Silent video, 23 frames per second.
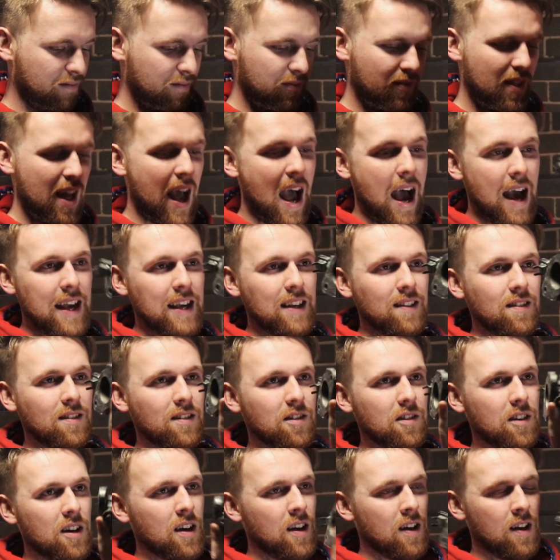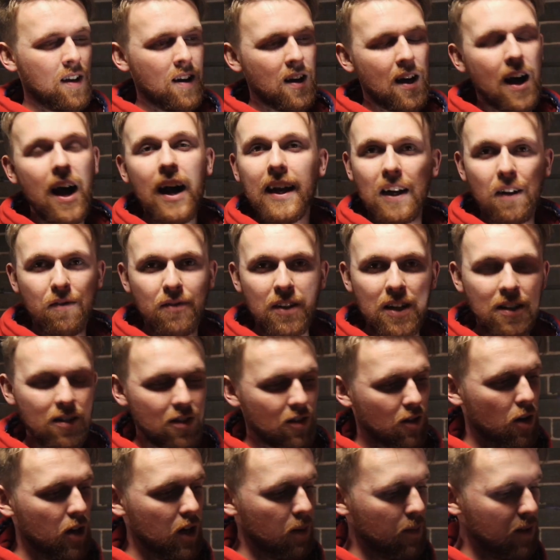I'd have these as
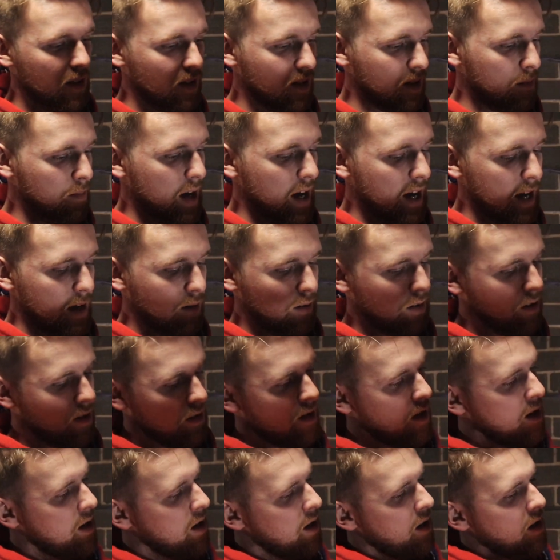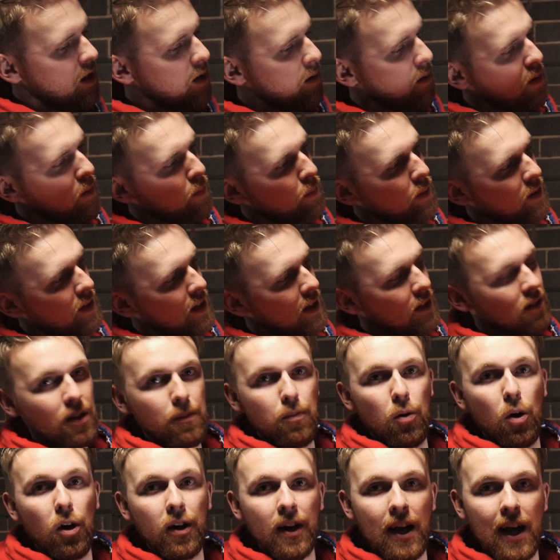ornaments in my house. You could potentially
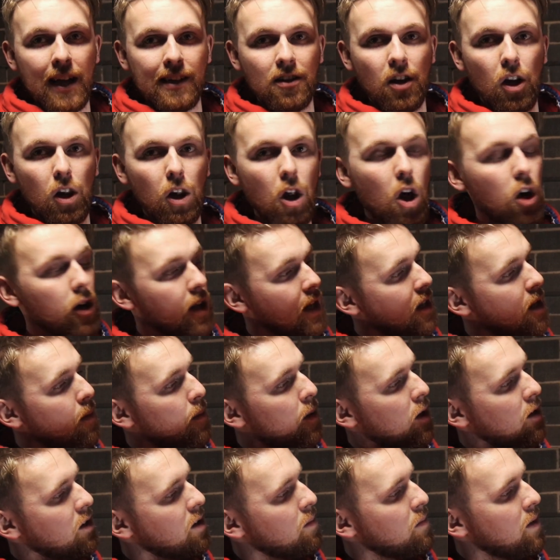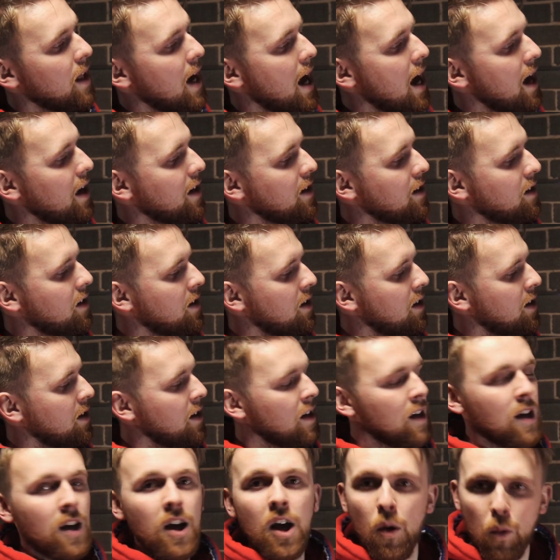put a nice clock in the bottom of that, and
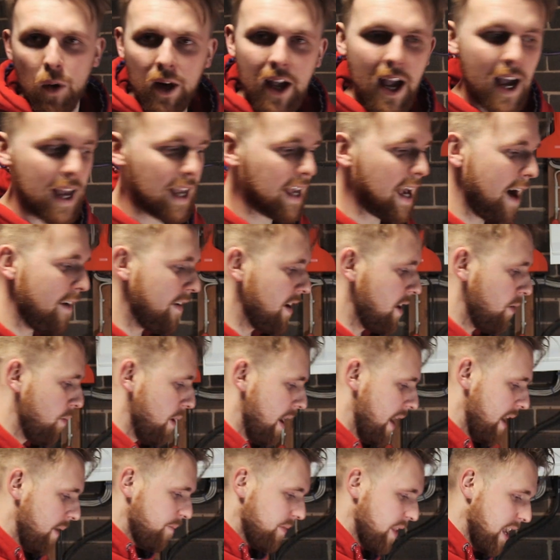we're getting carried away.